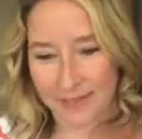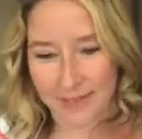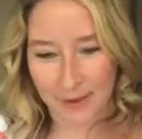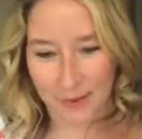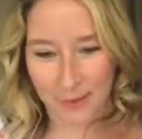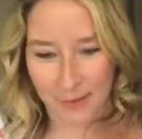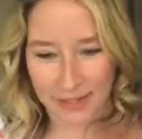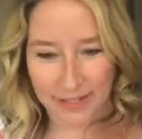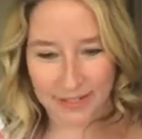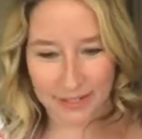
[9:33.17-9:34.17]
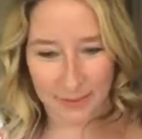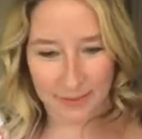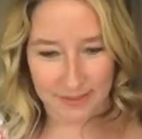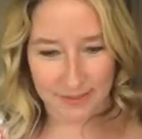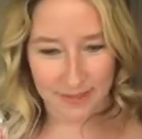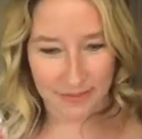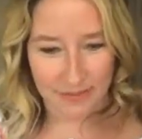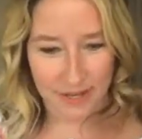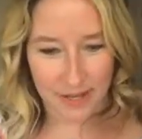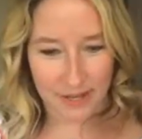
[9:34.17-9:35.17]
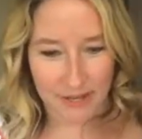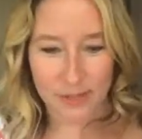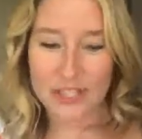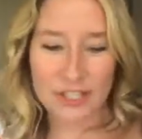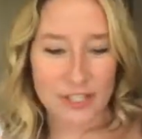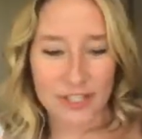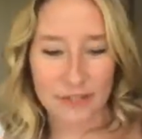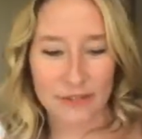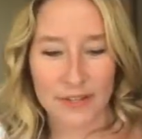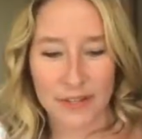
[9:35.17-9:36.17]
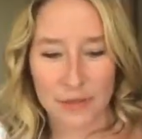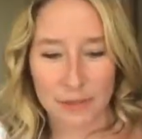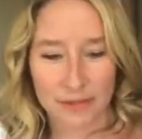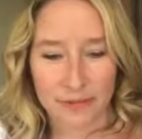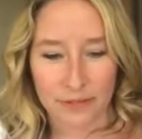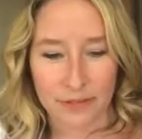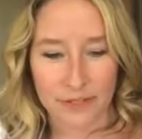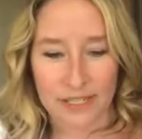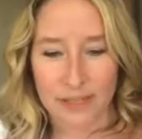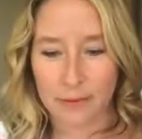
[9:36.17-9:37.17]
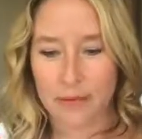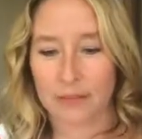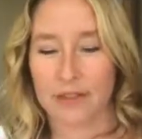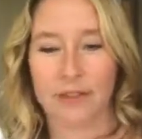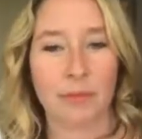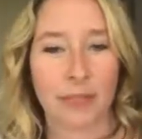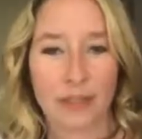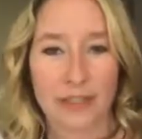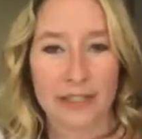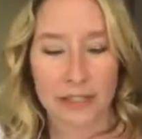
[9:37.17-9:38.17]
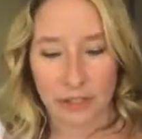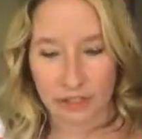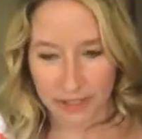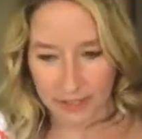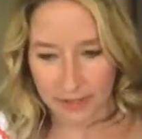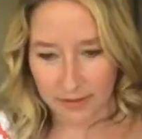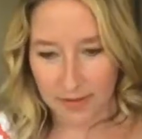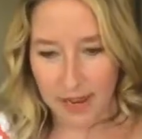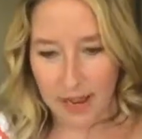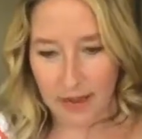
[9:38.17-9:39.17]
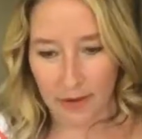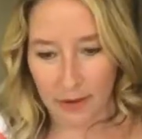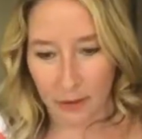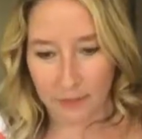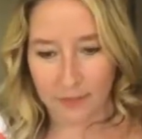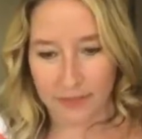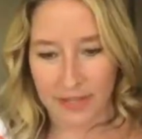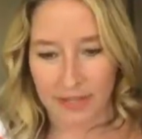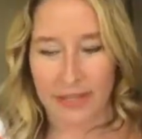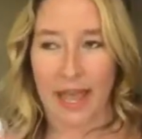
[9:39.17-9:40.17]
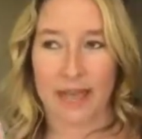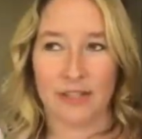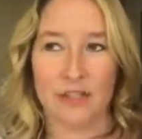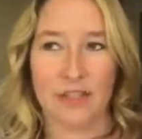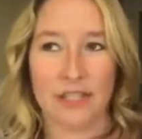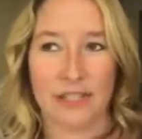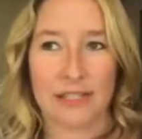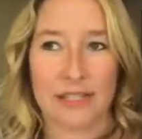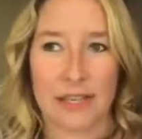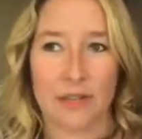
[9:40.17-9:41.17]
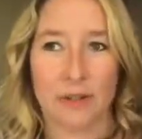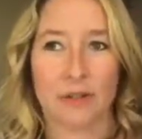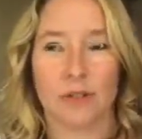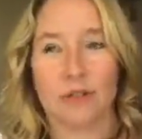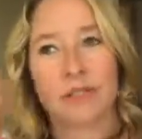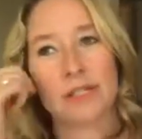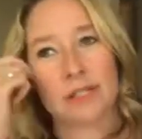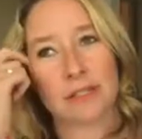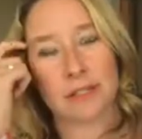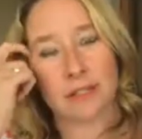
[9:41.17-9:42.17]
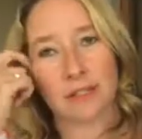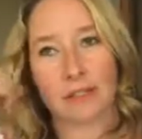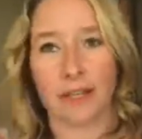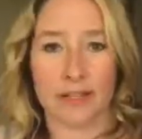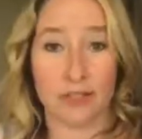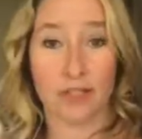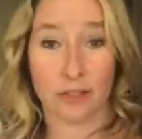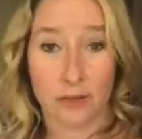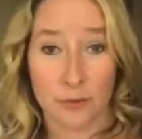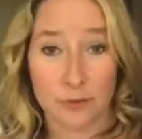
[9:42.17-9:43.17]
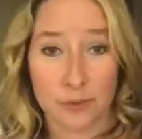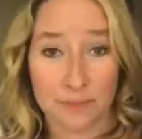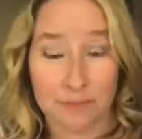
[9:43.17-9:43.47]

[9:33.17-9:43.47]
So what can I tell you about this stuff? So it's just like a facial buffer to get rid of all the impurities in your skin, and like as your skin cycle like slows,